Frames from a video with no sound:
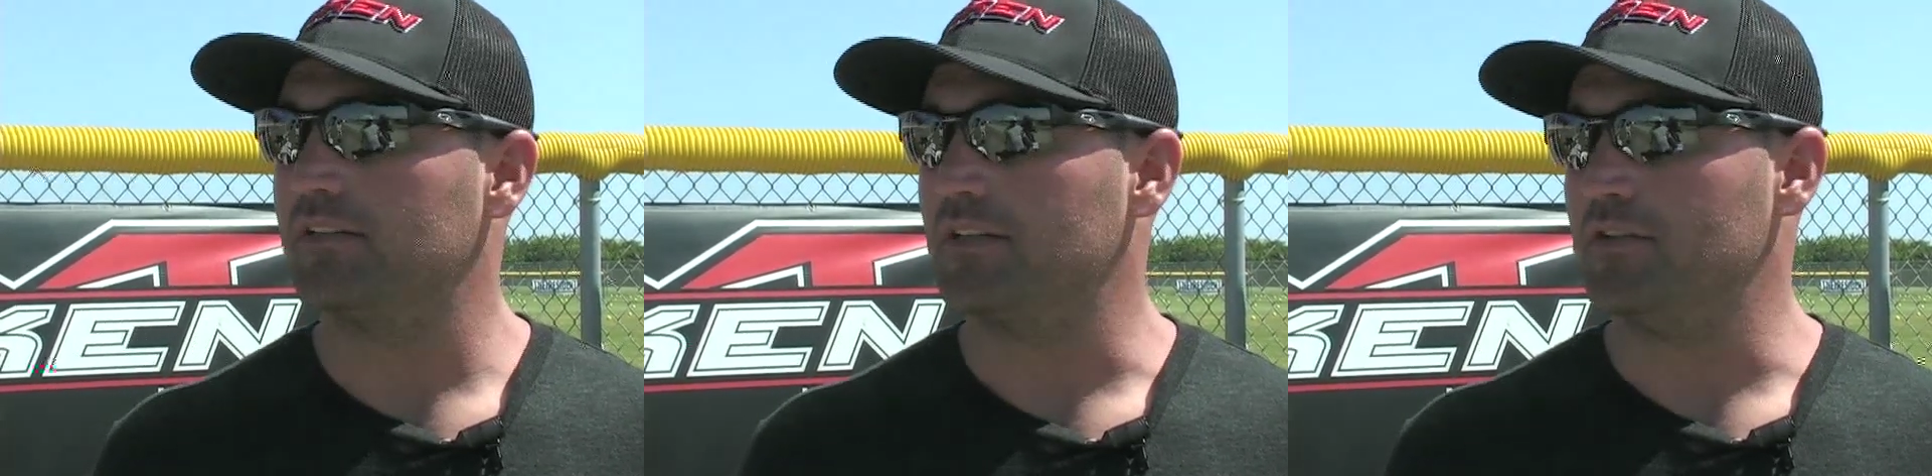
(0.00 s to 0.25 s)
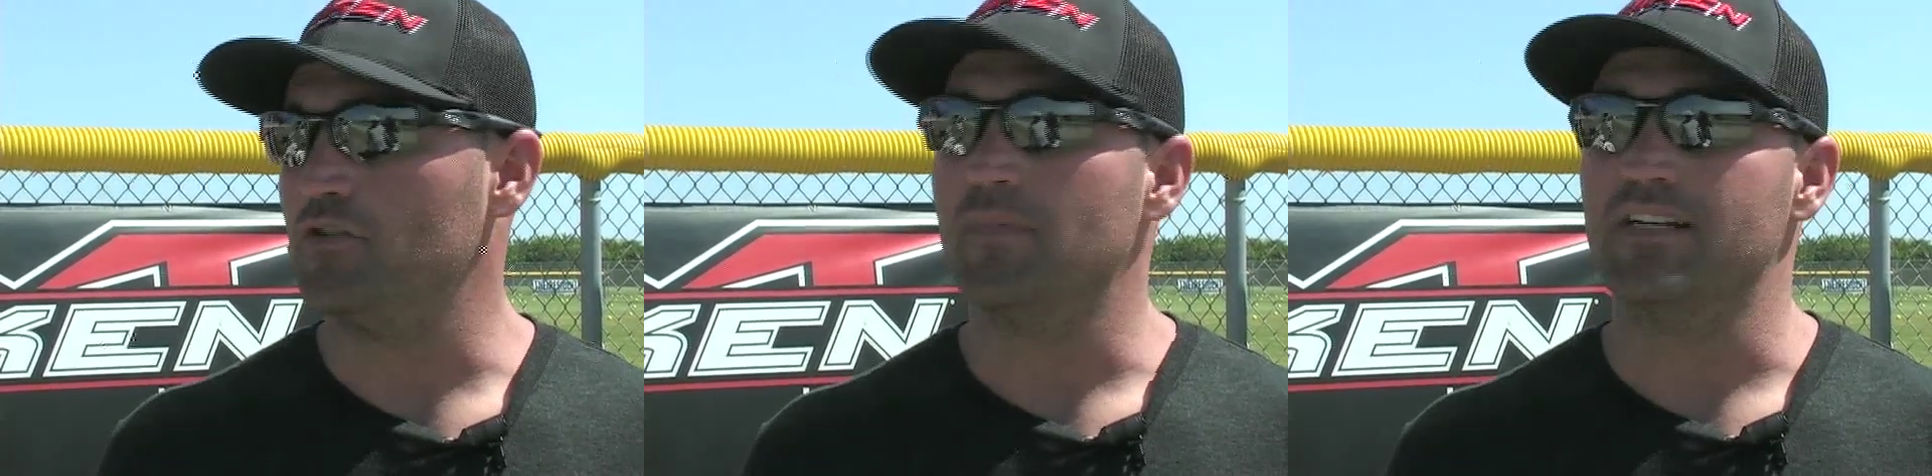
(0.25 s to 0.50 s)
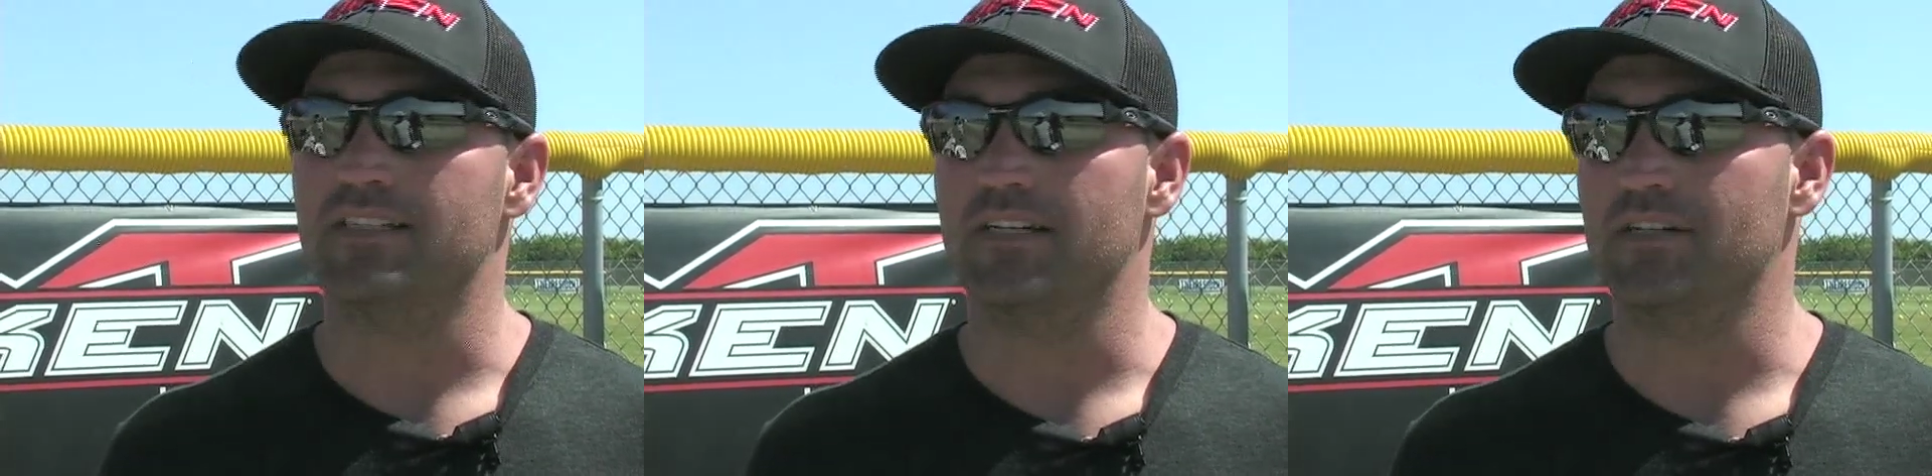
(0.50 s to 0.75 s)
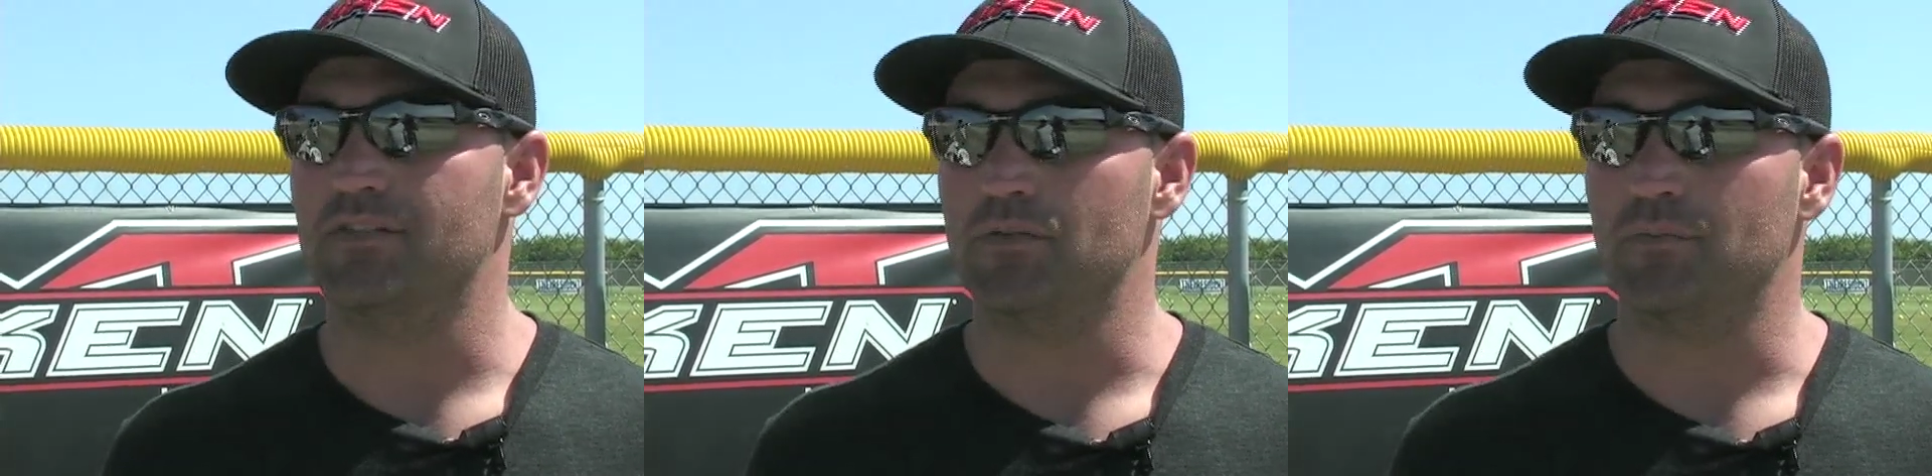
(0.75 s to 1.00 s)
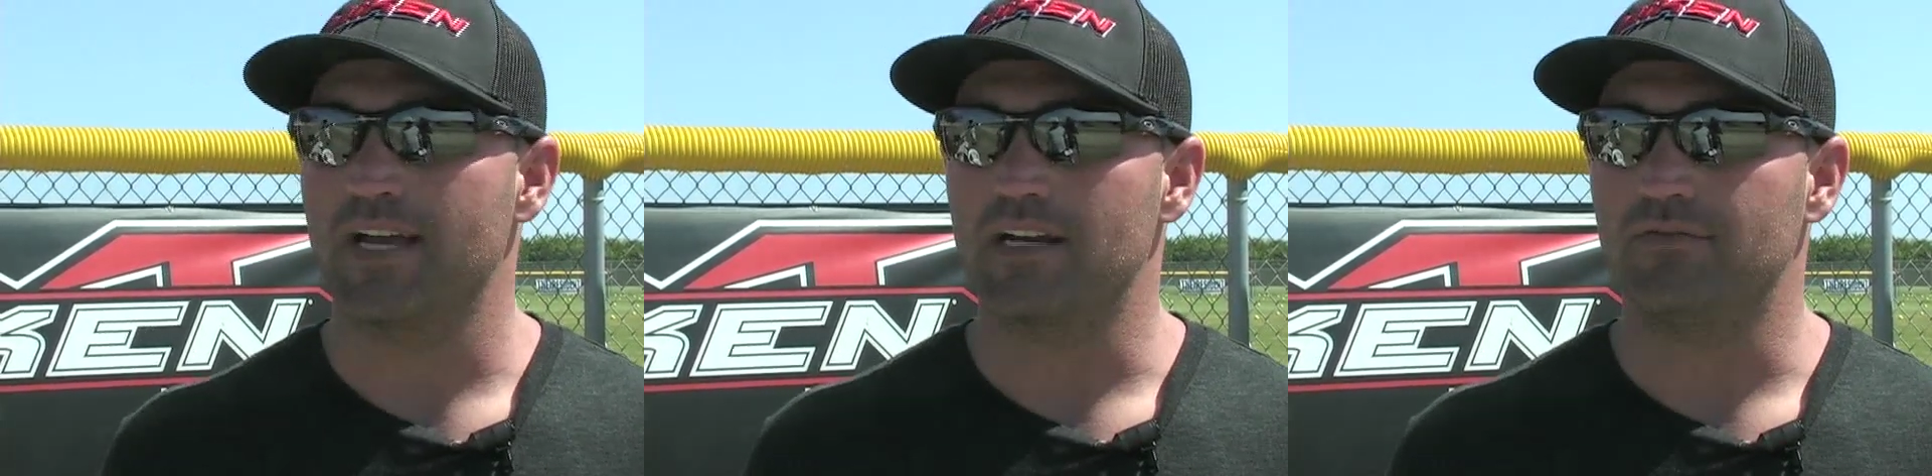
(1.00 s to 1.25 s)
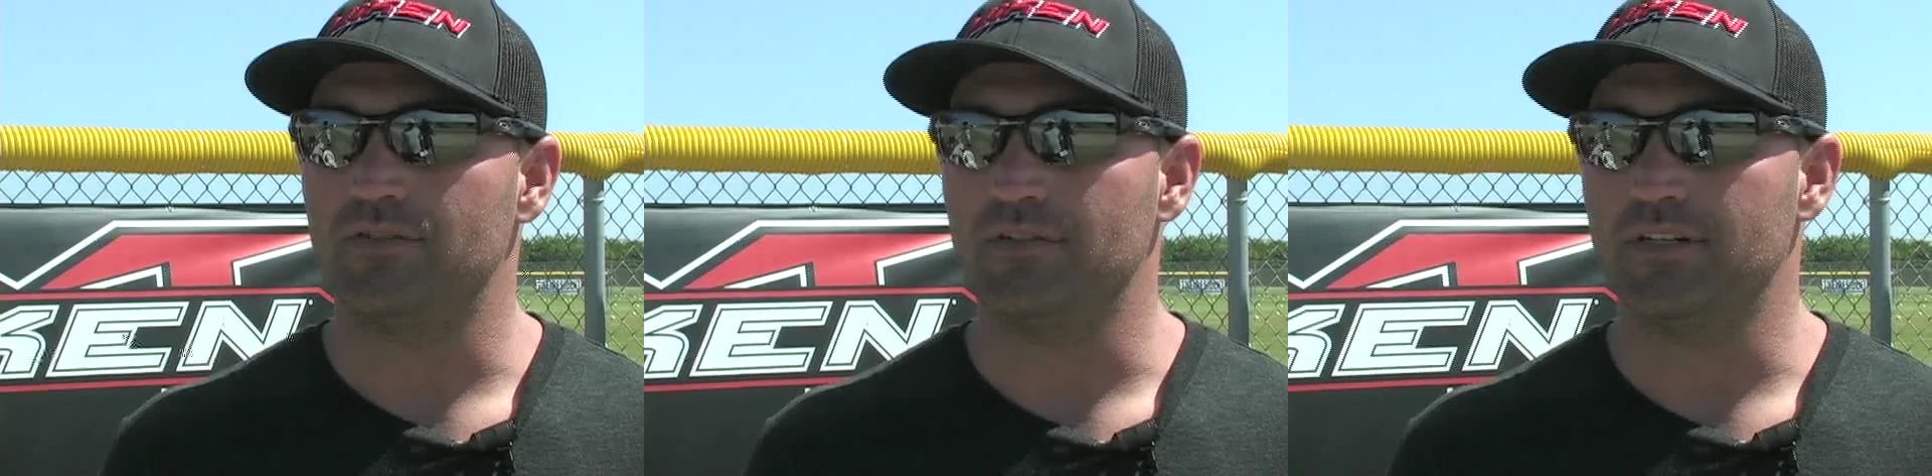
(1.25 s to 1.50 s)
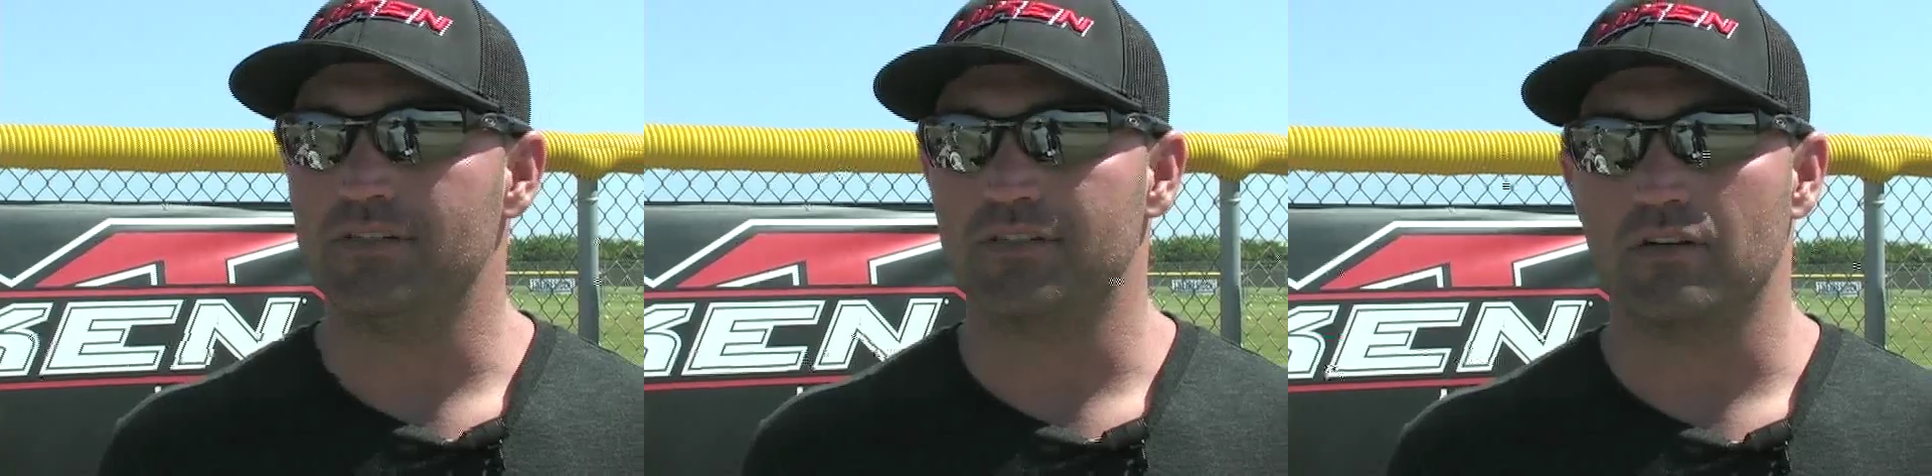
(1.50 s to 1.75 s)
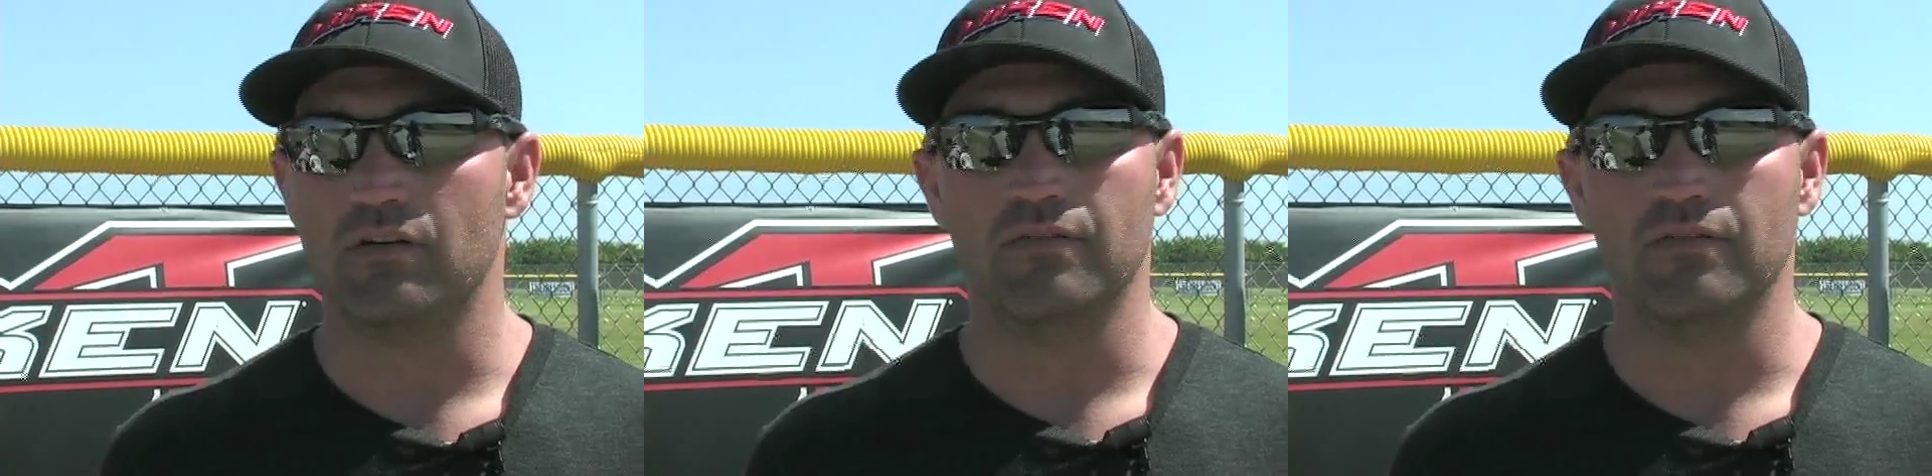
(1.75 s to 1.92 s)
to do my signature bat a few years ago,